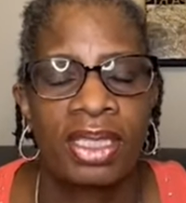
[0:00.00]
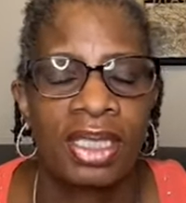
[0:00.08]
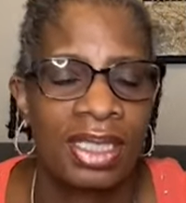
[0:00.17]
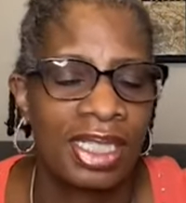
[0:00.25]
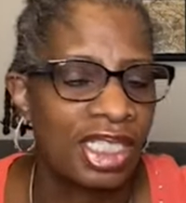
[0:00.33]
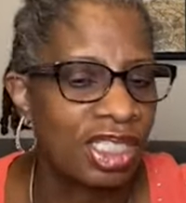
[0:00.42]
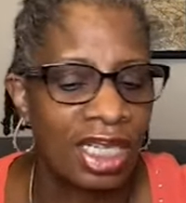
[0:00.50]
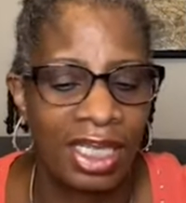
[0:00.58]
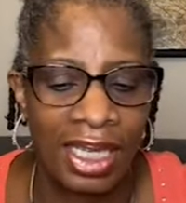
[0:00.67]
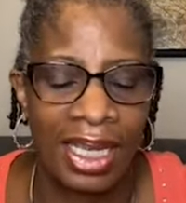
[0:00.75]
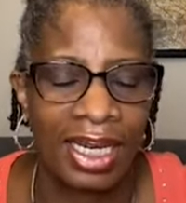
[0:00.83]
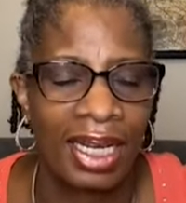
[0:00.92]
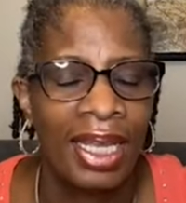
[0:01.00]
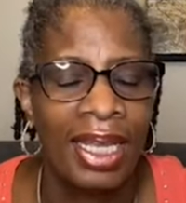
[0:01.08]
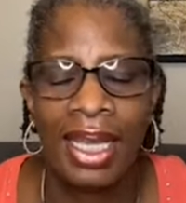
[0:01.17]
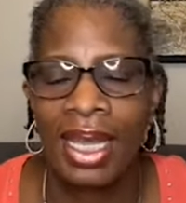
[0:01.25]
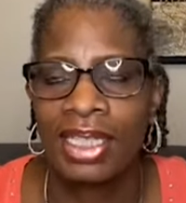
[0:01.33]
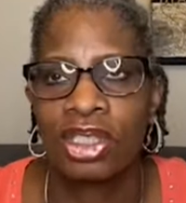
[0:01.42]
And this young lady
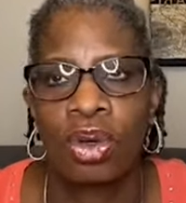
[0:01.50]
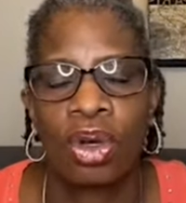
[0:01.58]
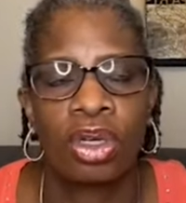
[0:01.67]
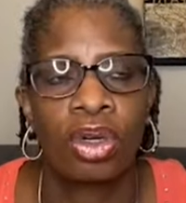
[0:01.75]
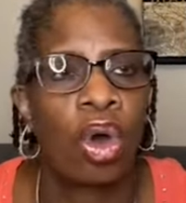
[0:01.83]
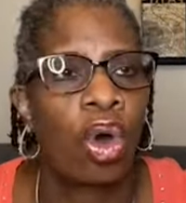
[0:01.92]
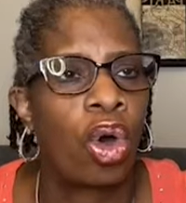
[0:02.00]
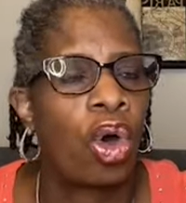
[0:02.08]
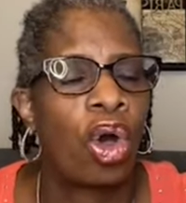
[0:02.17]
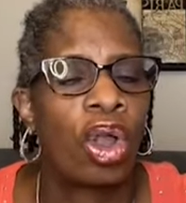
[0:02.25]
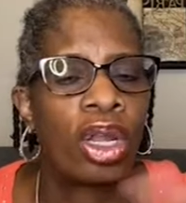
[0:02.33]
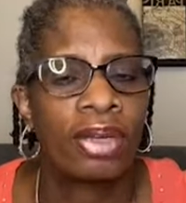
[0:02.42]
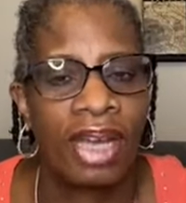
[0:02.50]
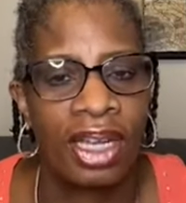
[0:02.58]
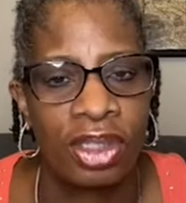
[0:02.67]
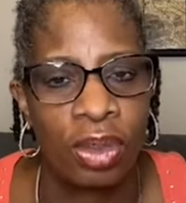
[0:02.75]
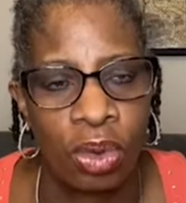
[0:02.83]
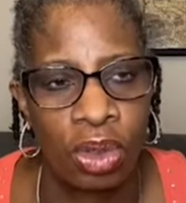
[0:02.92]
has gone all around
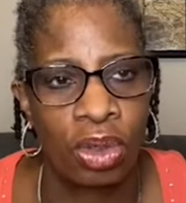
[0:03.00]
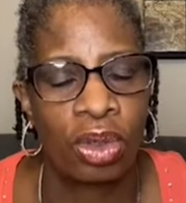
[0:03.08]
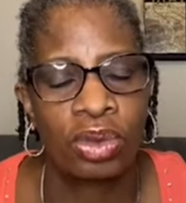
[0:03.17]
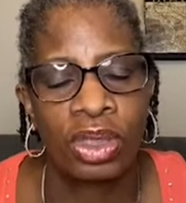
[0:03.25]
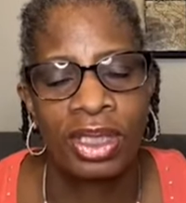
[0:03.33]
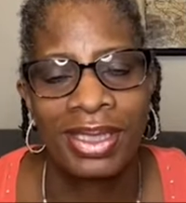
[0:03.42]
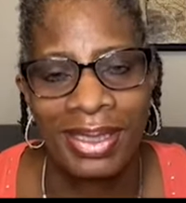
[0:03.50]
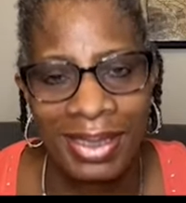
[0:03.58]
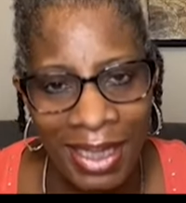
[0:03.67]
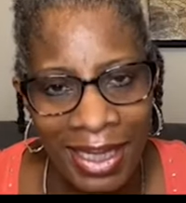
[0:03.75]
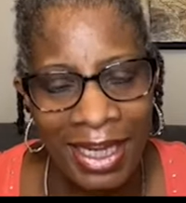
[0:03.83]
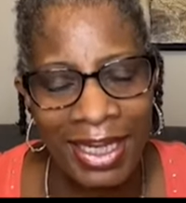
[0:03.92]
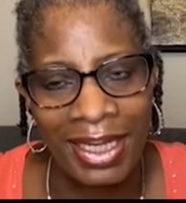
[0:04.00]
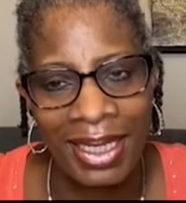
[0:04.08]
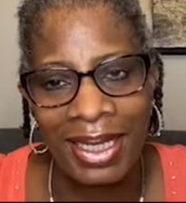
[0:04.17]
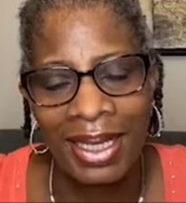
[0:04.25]
the world singing,